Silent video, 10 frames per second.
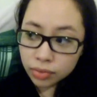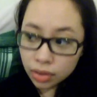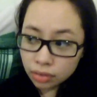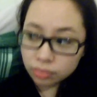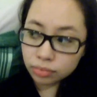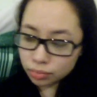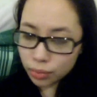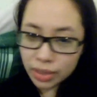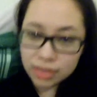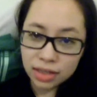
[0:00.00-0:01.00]
in
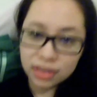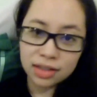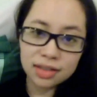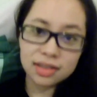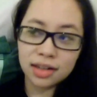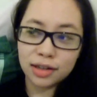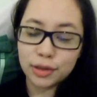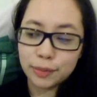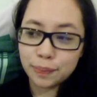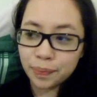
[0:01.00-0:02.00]
ways like this
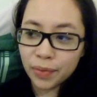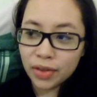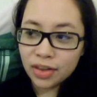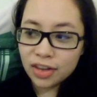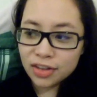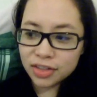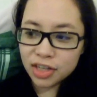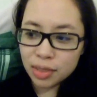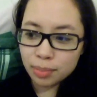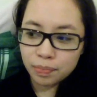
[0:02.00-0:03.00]
um, to
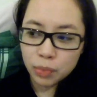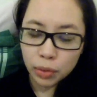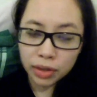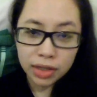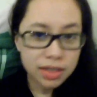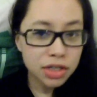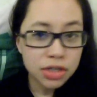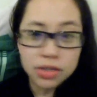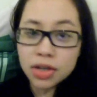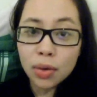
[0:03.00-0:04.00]
keep
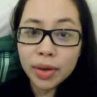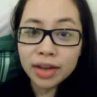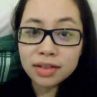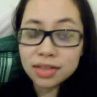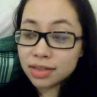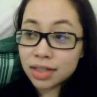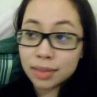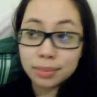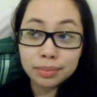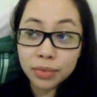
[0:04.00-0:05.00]
organizations going, to
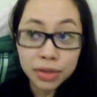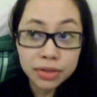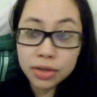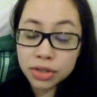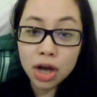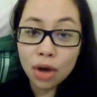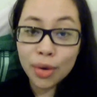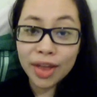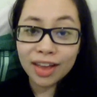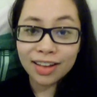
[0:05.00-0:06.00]
keep research
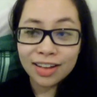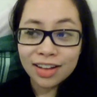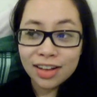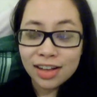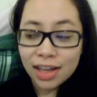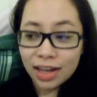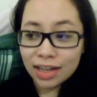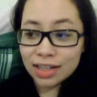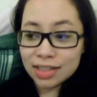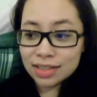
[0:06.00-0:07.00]
going,
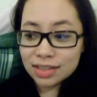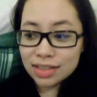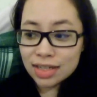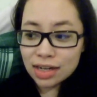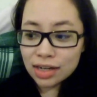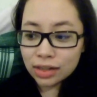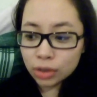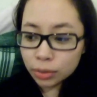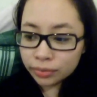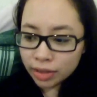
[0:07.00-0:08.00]
and
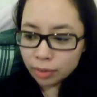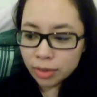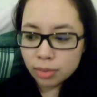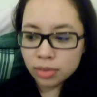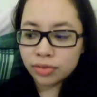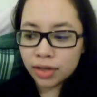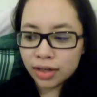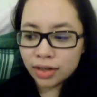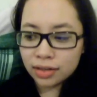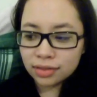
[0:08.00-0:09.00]
hopefully I'll be able to
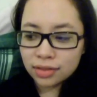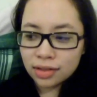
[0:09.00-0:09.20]
find